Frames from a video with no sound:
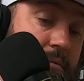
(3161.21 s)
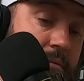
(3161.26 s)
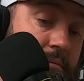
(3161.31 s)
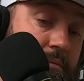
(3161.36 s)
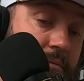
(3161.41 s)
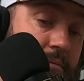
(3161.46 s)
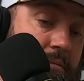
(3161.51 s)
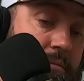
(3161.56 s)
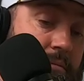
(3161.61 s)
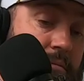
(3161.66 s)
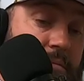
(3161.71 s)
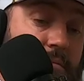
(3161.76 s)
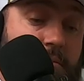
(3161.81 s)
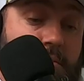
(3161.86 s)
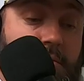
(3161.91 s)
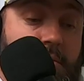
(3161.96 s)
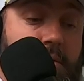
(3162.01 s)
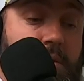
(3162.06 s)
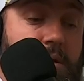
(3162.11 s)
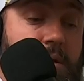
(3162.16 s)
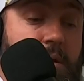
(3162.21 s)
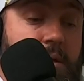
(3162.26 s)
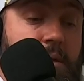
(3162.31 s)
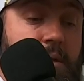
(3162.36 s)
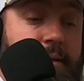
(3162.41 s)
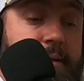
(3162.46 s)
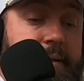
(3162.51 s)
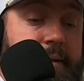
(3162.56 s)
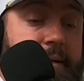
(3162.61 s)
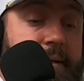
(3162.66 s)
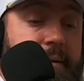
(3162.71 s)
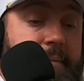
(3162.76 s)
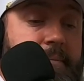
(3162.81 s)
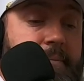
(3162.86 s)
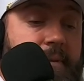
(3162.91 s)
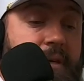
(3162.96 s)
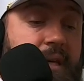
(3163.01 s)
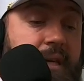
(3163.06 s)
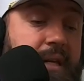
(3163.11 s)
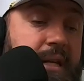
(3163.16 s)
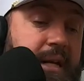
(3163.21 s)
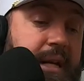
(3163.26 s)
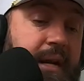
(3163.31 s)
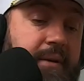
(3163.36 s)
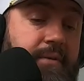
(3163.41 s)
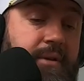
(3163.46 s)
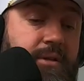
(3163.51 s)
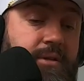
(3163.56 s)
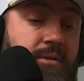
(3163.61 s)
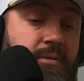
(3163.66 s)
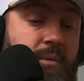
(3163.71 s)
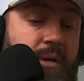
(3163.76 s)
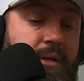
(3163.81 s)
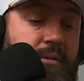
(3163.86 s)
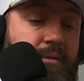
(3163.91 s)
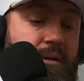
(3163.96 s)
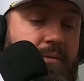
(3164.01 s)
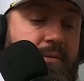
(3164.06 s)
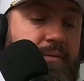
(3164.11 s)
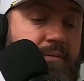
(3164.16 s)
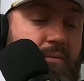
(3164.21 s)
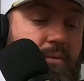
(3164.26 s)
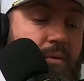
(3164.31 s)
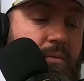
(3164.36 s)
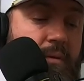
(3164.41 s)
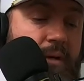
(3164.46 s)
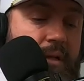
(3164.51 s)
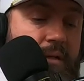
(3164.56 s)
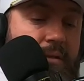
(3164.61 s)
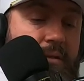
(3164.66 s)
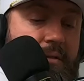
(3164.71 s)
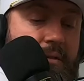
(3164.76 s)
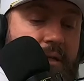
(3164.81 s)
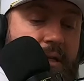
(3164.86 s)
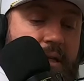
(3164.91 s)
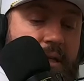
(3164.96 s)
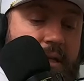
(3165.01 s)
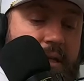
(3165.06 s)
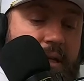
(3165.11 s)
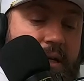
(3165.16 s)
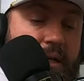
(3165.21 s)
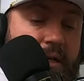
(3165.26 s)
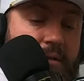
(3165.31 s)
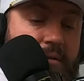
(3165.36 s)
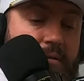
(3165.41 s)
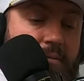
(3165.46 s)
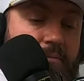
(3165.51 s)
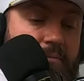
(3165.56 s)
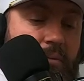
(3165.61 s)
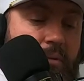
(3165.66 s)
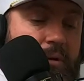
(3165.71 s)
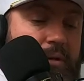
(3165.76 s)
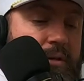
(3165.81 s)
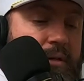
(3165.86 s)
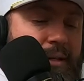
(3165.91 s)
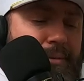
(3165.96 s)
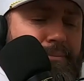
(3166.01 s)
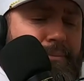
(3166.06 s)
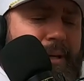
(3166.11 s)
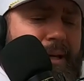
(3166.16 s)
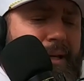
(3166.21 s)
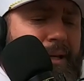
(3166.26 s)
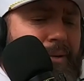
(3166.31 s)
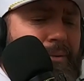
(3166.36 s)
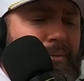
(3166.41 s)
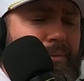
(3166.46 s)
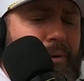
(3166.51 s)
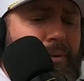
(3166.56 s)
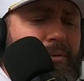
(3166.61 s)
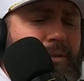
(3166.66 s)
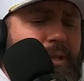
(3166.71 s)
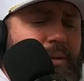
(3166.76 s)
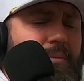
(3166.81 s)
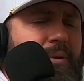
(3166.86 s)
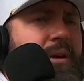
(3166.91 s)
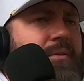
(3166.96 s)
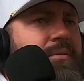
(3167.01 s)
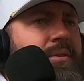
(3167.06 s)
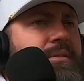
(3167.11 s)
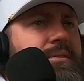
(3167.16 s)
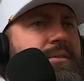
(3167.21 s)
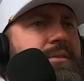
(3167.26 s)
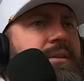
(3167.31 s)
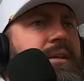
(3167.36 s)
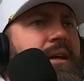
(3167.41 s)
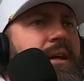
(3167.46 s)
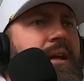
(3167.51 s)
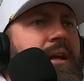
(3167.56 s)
Ugh. Um, you can get it every two weeks or every four weeks, and then boy, you can pick your roasting preference.